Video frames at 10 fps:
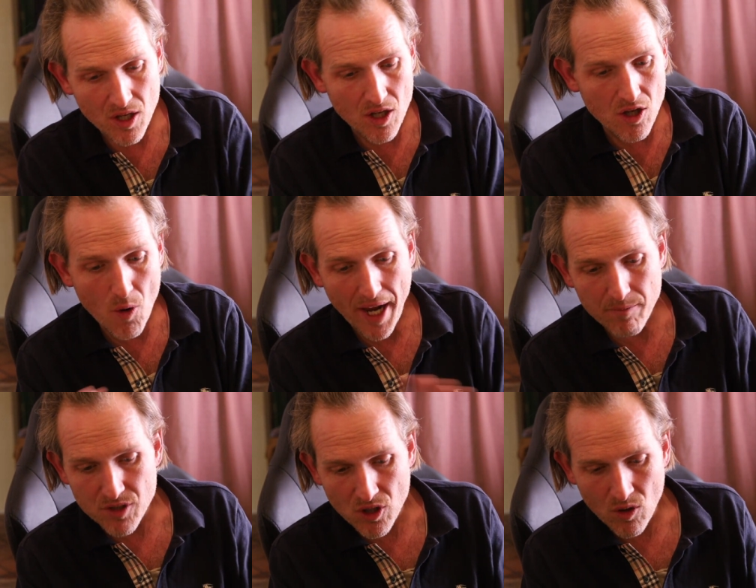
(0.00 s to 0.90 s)
okay,
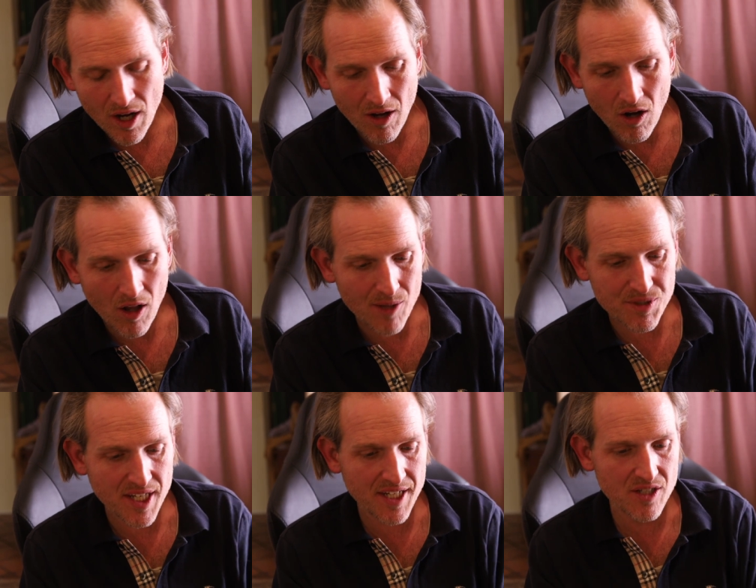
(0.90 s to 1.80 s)
so all I'm
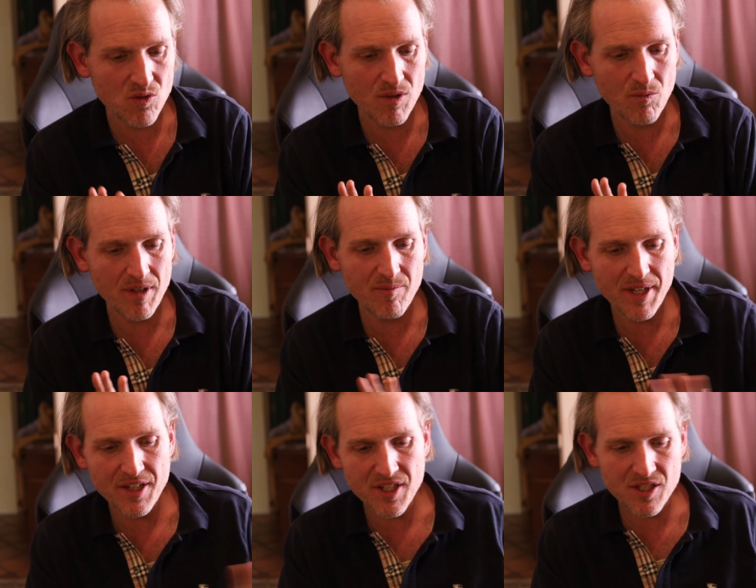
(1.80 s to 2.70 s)
saying is we, we've been
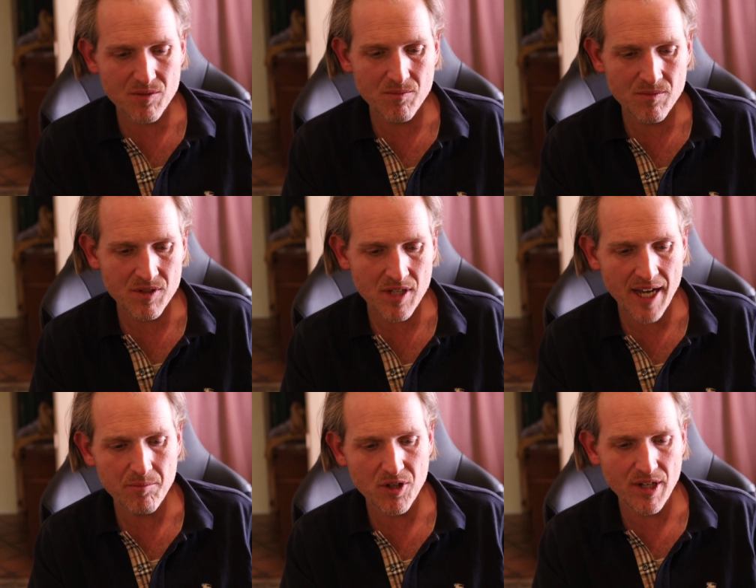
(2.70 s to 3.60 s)
in this time
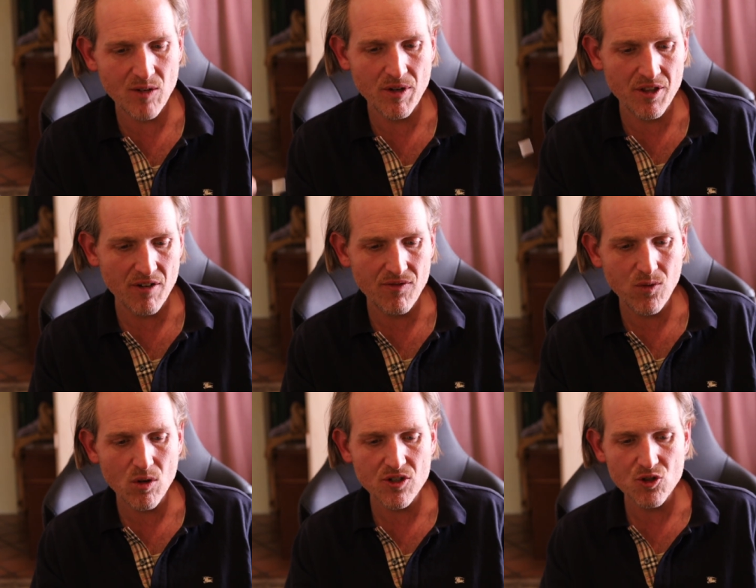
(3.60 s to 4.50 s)
period where the
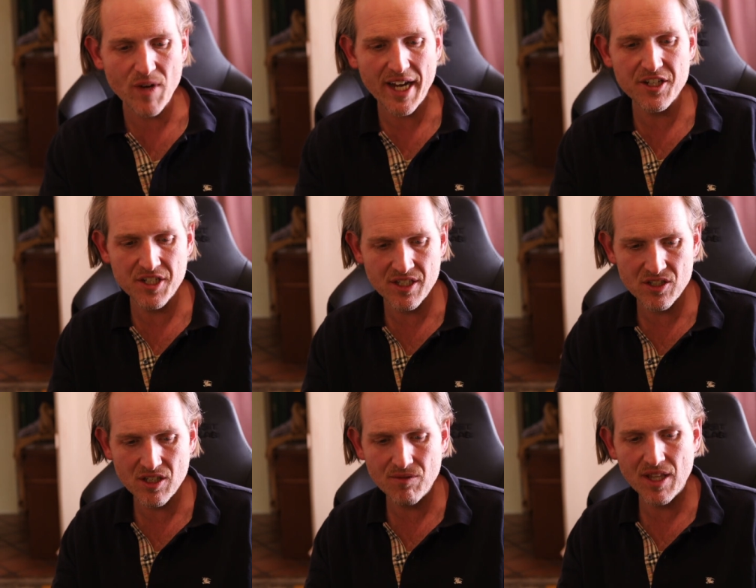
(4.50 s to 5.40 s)
four directions
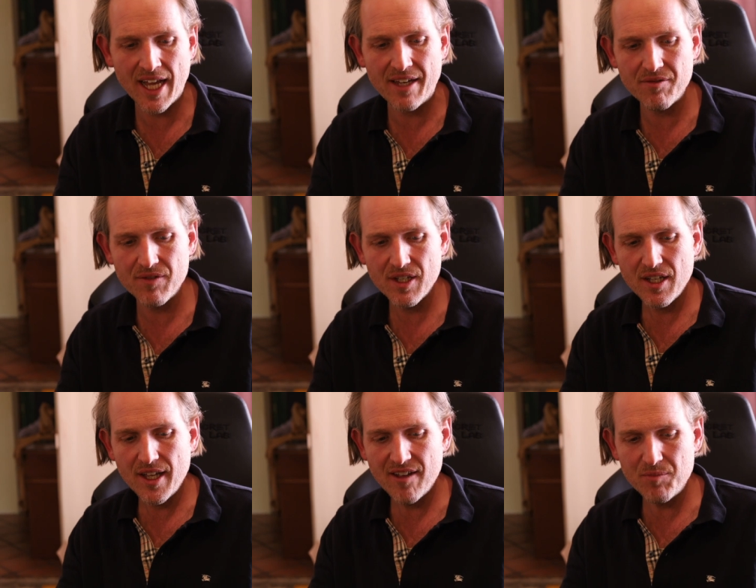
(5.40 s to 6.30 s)
of life
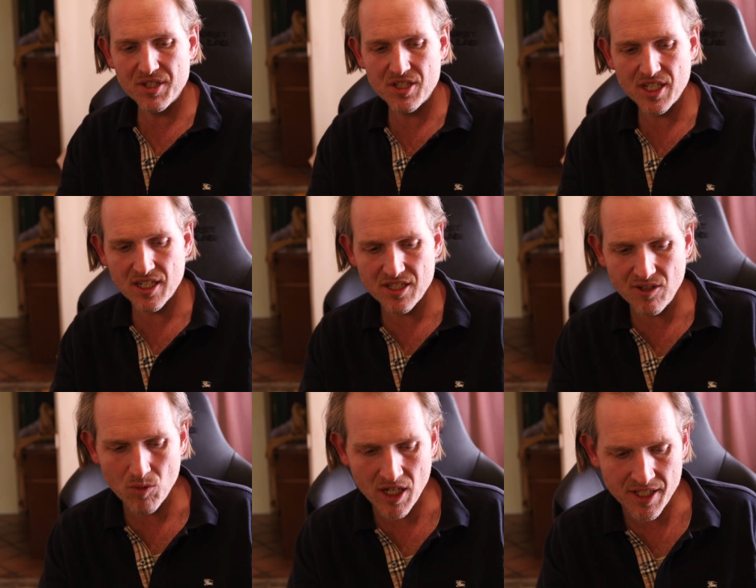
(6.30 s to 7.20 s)
have been
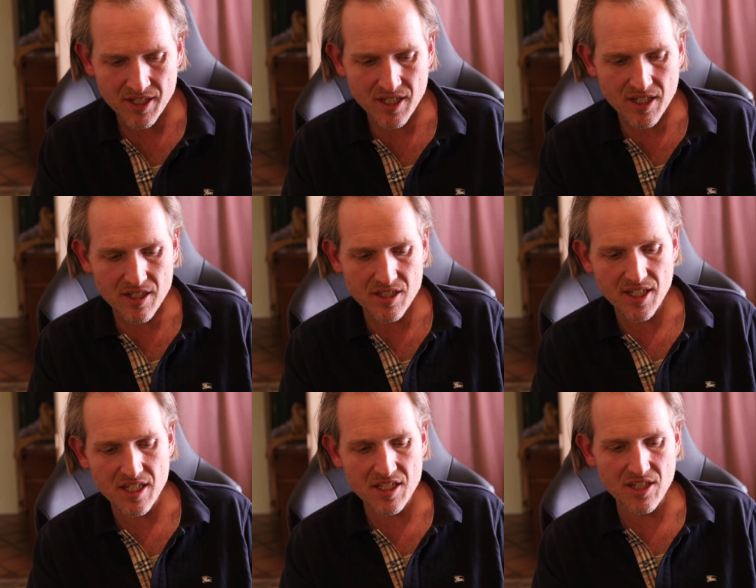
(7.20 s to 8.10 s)
61,
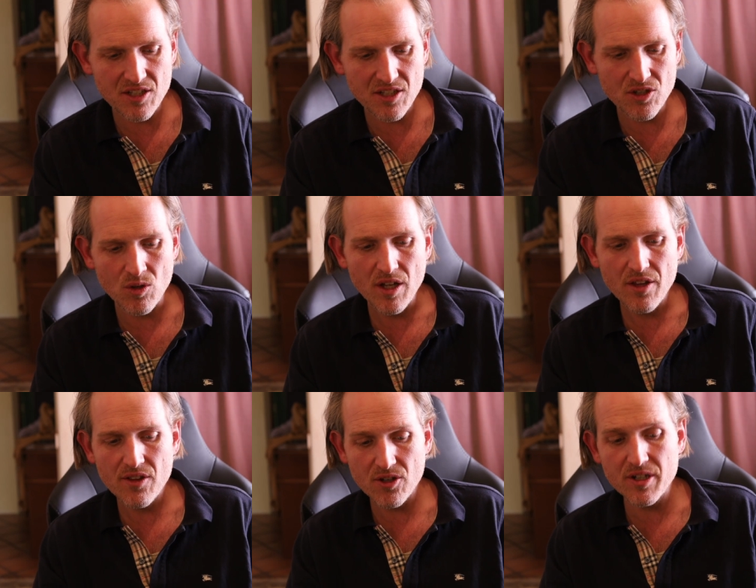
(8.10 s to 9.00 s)
62,
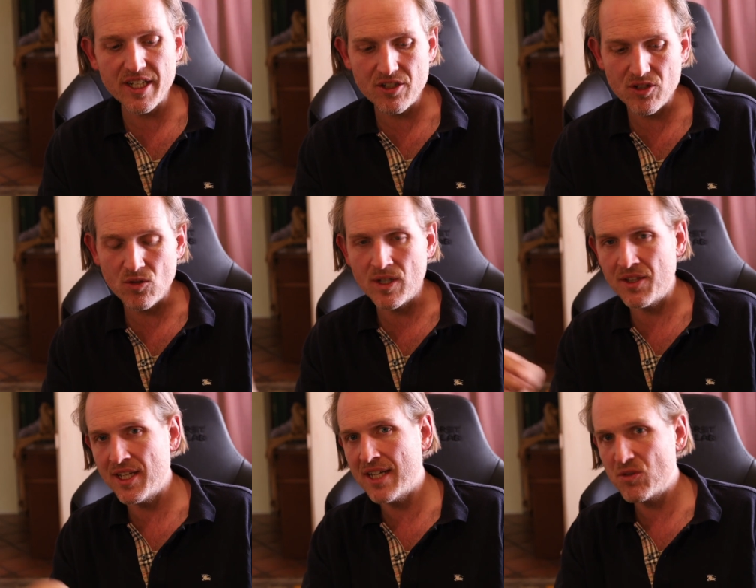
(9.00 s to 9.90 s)
32, and then
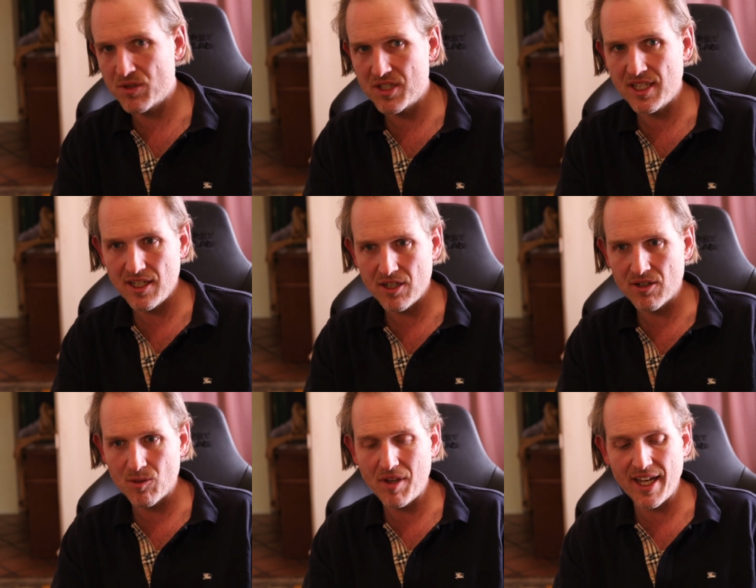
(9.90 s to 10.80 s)
as we'll see here, the
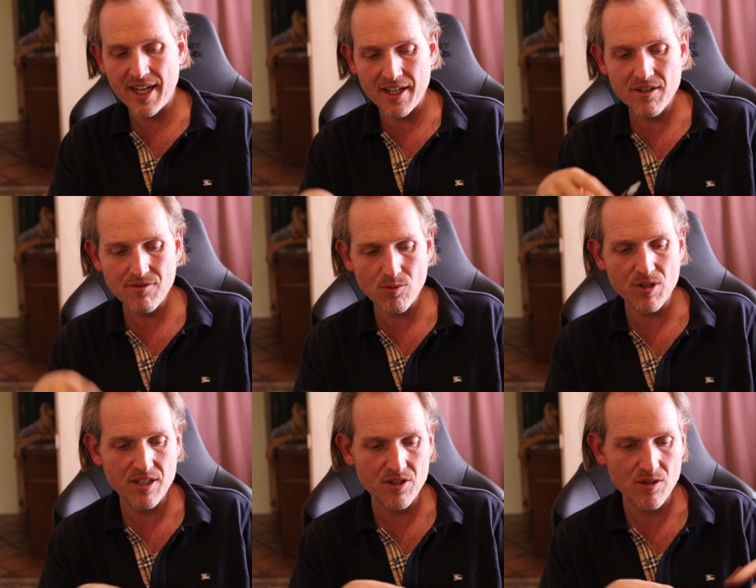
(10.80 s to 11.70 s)
plan,
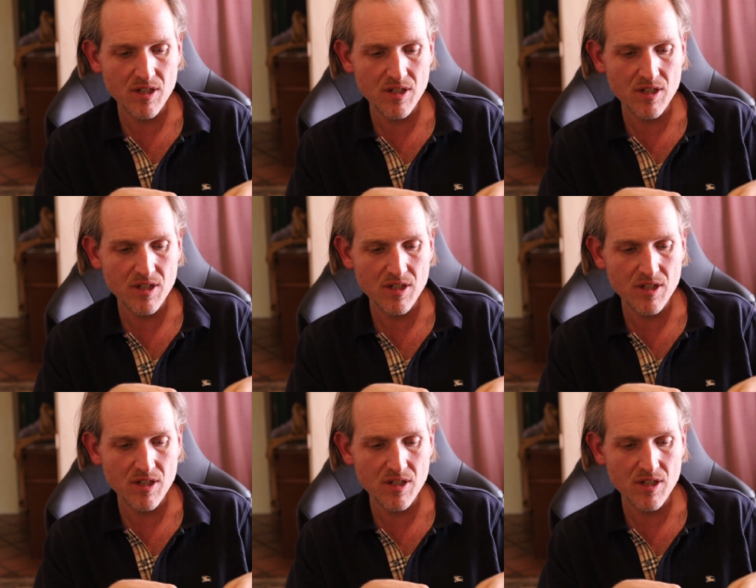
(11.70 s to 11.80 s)
42.